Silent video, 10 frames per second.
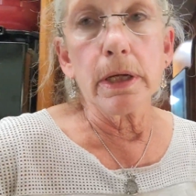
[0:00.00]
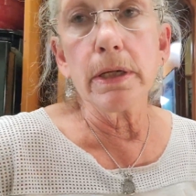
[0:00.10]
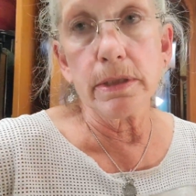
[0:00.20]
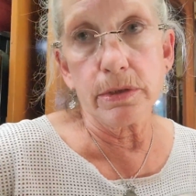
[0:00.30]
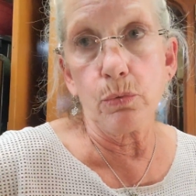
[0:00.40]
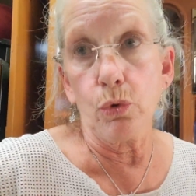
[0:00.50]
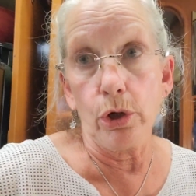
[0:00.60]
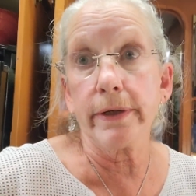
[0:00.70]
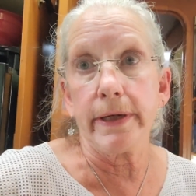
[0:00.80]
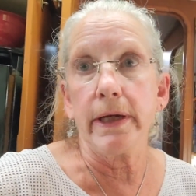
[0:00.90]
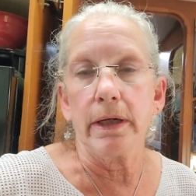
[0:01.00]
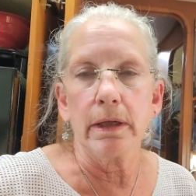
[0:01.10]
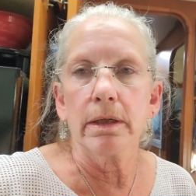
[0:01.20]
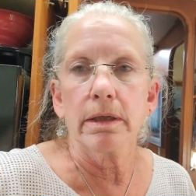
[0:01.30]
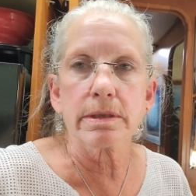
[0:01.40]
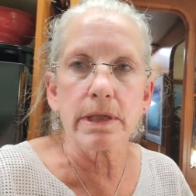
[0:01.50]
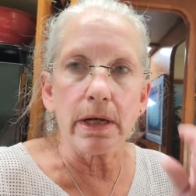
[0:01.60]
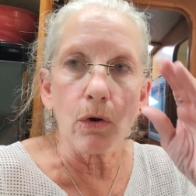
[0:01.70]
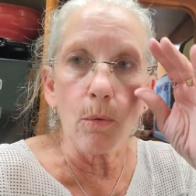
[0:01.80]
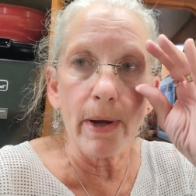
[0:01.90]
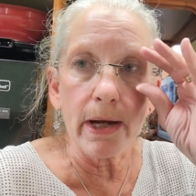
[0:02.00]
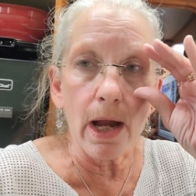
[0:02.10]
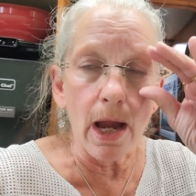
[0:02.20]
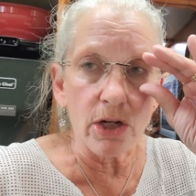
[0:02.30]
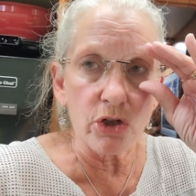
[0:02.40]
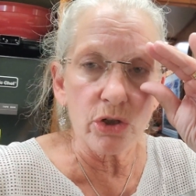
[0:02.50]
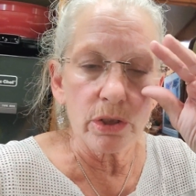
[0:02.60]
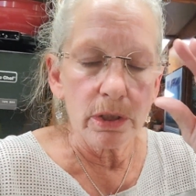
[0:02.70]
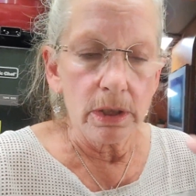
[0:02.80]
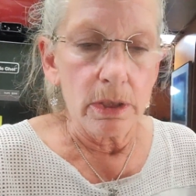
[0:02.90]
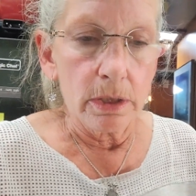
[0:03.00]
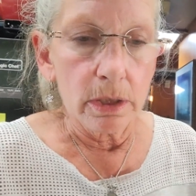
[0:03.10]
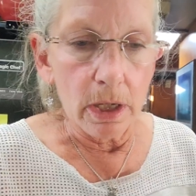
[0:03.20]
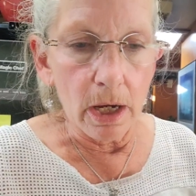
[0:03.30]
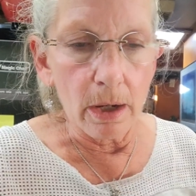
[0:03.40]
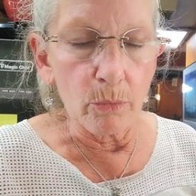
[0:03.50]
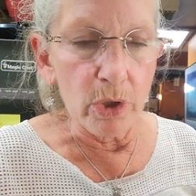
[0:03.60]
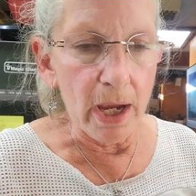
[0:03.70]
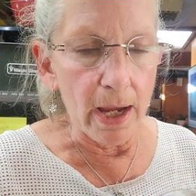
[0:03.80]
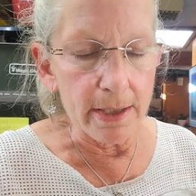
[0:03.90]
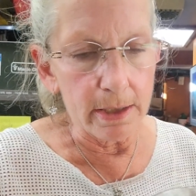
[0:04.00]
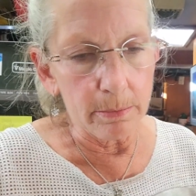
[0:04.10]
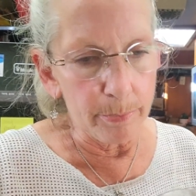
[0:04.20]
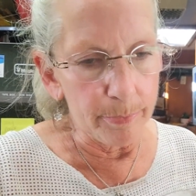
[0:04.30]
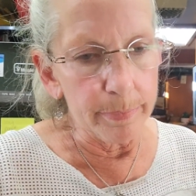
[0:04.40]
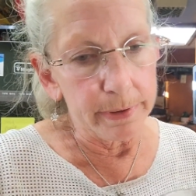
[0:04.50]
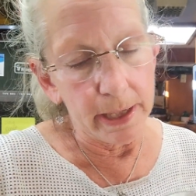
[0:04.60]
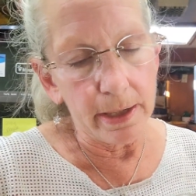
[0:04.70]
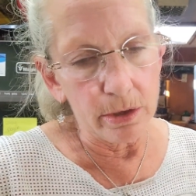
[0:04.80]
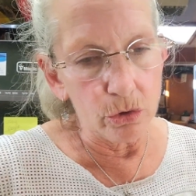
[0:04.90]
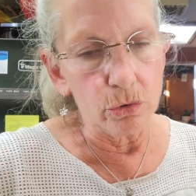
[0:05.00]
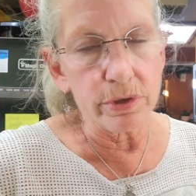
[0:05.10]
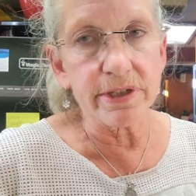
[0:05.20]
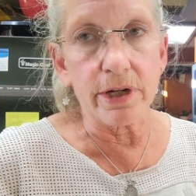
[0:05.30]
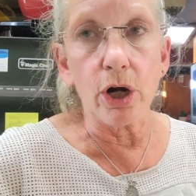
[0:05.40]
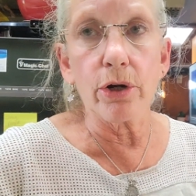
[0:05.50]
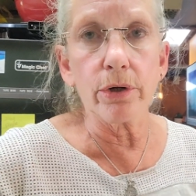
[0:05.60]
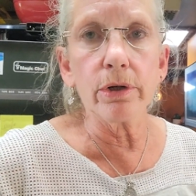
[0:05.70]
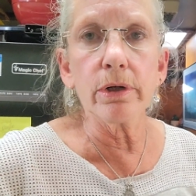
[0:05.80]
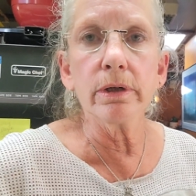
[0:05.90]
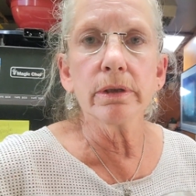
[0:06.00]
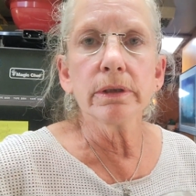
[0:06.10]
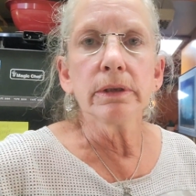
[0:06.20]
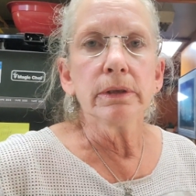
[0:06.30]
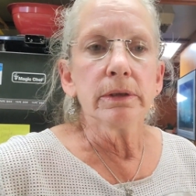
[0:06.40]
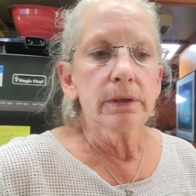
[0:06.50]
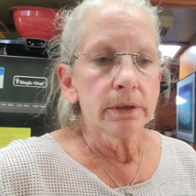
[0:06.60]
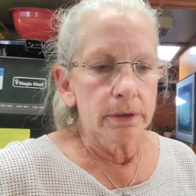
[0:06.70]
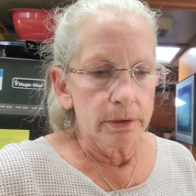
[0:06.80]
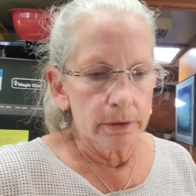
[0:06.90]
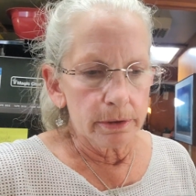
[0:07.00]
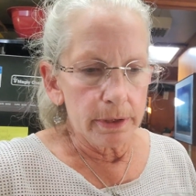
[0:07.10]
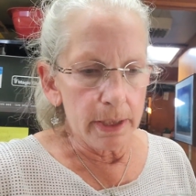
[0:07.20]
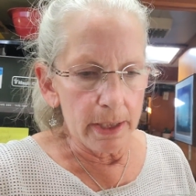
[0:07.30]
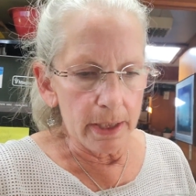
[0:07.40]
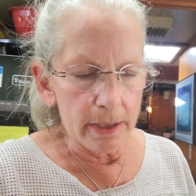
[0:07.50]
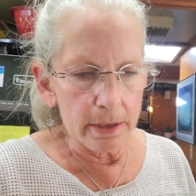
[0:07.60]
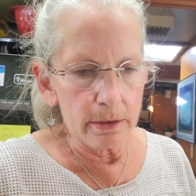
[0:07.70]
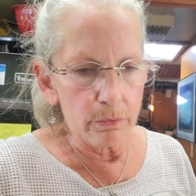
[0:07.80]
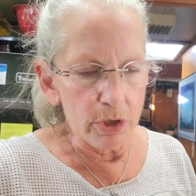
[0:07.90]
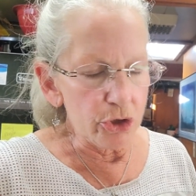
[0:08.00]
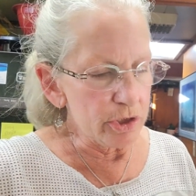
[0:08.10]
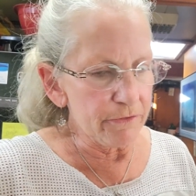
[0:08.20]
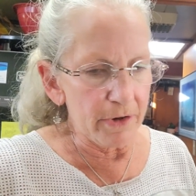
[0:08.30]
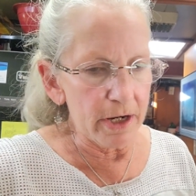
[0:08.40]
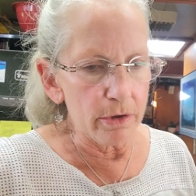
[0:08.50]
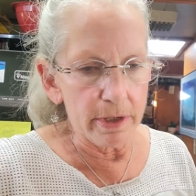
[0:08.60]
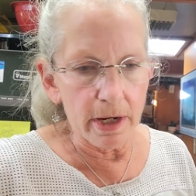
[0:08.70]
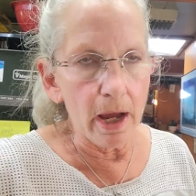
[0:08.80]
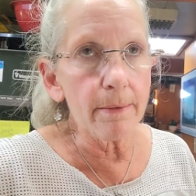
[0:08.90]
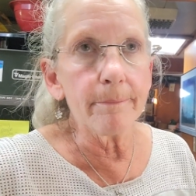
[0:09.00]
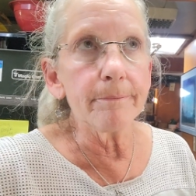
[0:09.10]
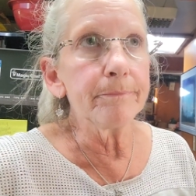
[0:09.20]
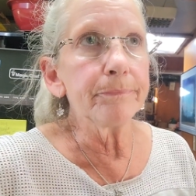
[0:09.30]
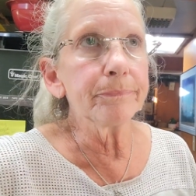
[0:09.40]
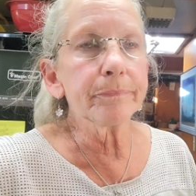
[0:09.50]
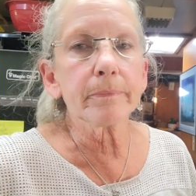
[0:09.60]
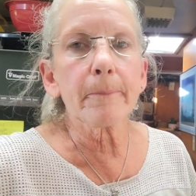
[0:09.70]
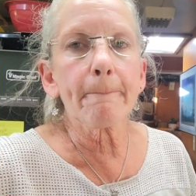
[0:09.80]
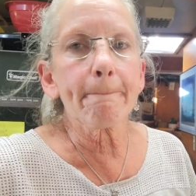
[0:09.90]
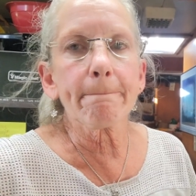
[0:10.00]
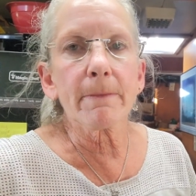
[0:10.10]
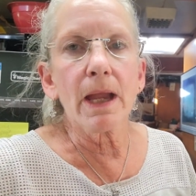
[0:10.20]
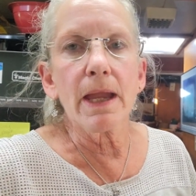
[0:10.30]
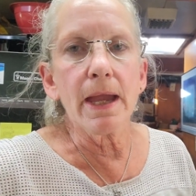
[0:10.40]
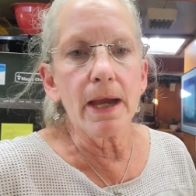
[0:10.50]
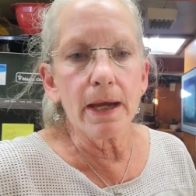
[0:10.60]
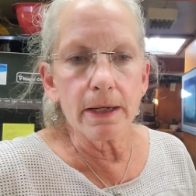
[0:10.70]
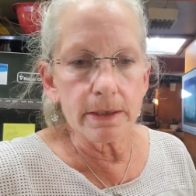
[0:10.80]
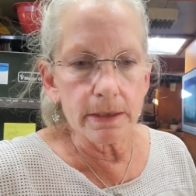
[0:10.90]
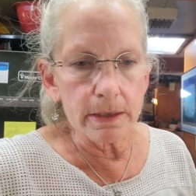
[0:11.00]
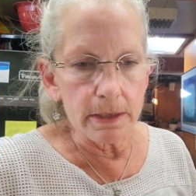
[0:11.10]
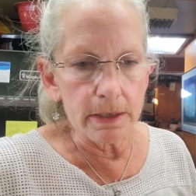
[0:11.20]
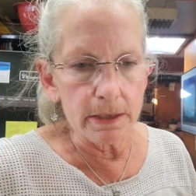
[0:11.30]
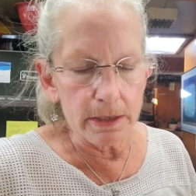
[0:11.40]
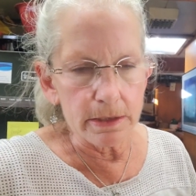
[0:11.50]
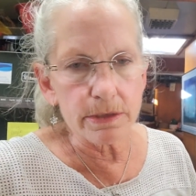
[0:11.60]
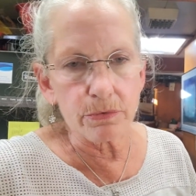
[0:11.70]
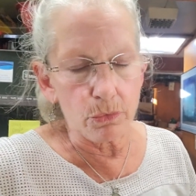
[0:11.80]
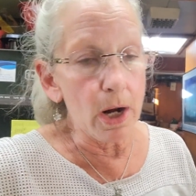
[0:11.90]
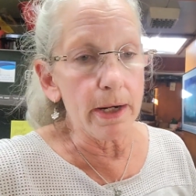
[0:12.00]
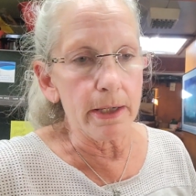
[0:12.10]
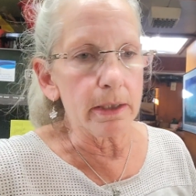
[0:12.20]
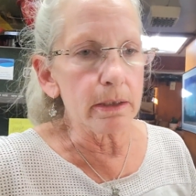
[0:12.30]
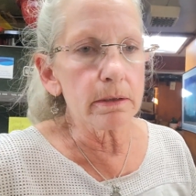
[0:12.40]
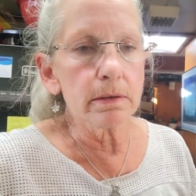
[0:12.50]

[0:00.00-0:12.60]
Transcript: is working. It's like, oh my gosh. Um, we had to get a new starter and we just fired it up and it is running